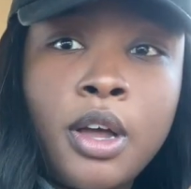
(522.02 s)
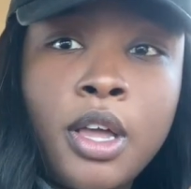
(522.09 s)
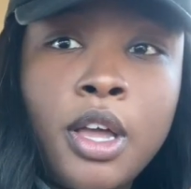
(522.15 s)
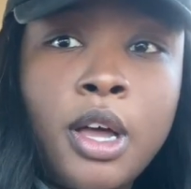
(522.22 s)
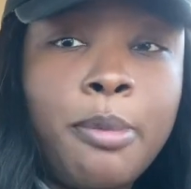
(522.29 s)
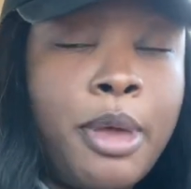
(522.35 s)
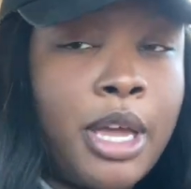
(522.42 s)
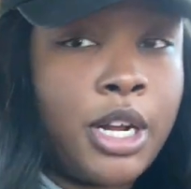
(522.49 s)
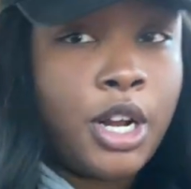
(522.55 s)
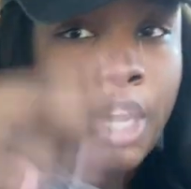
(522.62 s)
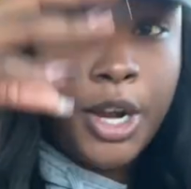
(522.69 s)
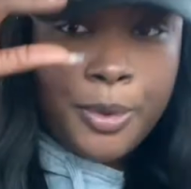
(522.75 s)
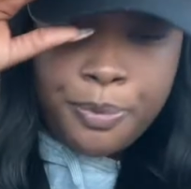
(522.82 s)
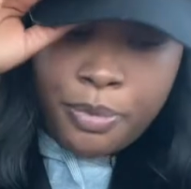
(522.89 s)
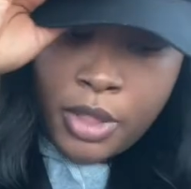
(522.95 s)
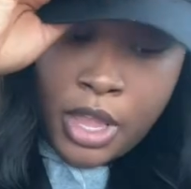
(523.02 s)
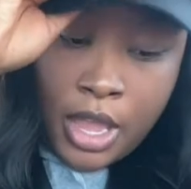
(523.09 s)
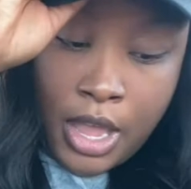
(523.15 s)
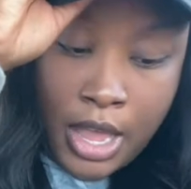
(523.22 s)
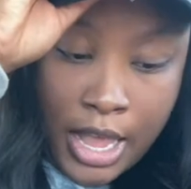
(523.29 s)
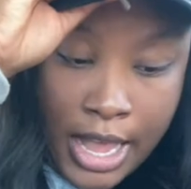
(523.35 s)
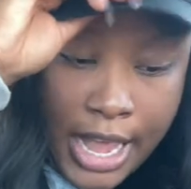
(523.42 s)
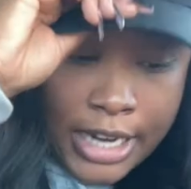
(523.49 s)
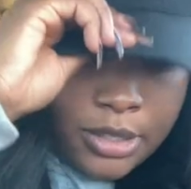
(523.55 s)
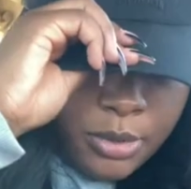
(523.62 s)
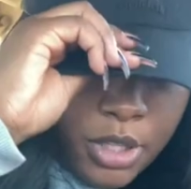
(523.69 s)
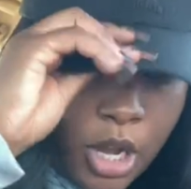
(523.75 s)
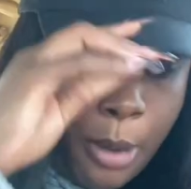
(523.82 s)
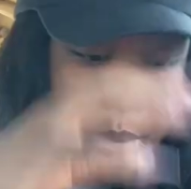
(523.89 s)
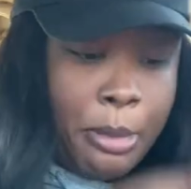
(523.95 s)
I'm back in the car. I just
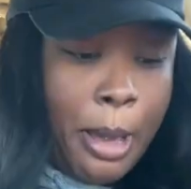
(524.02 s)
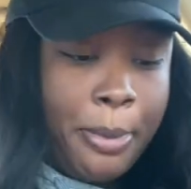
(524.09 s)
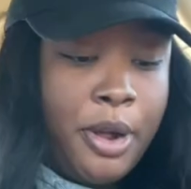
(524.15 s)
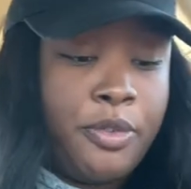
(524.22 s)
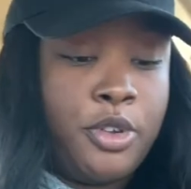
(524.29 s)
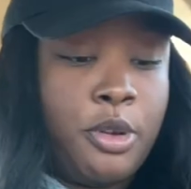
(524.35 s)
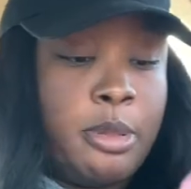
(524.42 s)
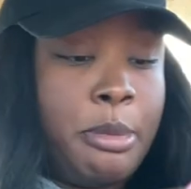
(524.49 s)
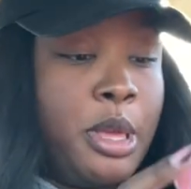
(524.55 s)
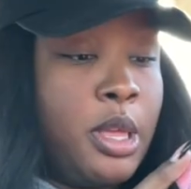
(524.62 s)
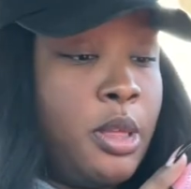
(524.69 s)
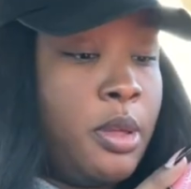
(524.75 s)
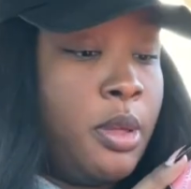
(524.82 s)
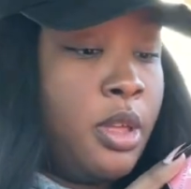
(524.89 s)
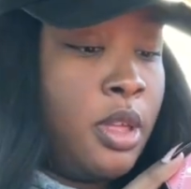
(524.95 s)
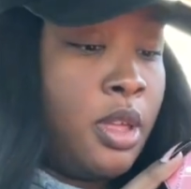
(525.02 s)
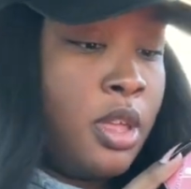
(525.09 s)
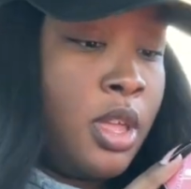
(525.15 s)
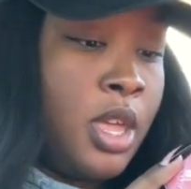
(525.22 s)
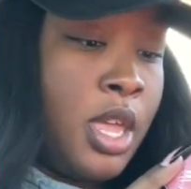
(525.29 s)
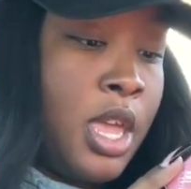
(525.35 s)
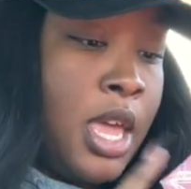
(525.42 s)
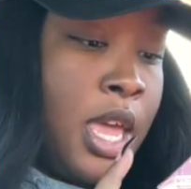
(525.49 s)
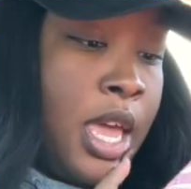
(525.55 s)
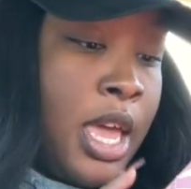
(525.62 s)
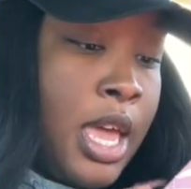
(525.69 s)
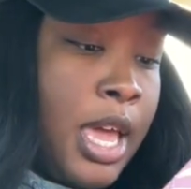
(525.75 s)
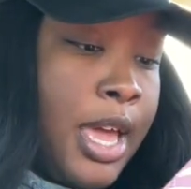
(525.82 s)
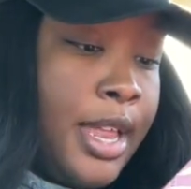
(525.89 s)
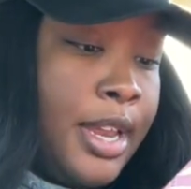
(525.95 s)
wanted to open my perfume.
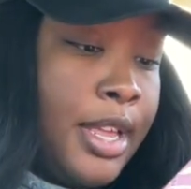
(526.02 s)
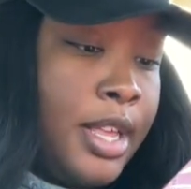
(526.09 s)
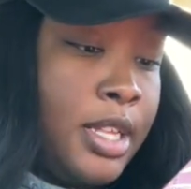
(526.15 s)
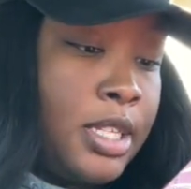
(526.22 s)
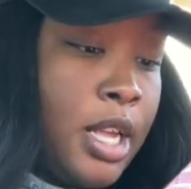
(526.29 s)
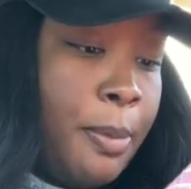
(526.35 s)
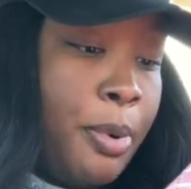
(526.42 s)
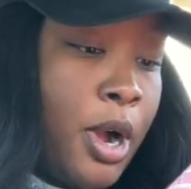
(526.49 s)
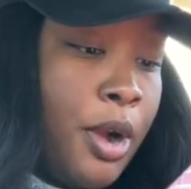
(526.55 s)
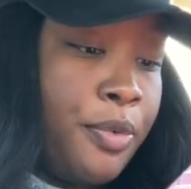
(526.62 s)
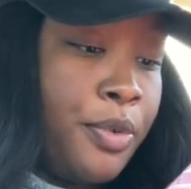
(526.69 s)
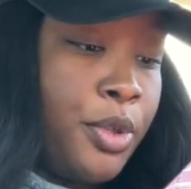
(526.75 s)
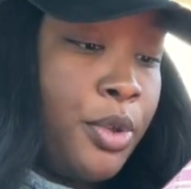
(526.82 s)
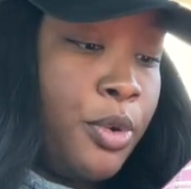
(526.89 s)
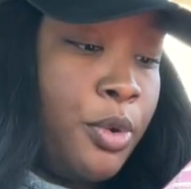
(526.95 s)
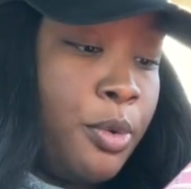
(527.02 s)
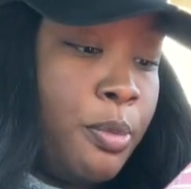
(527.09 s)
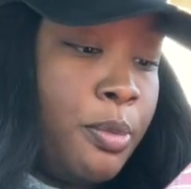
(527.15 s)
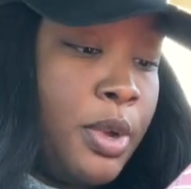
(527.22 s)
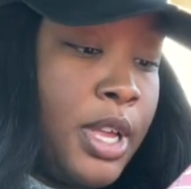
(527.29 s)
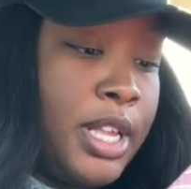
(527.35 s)
It is a perfume.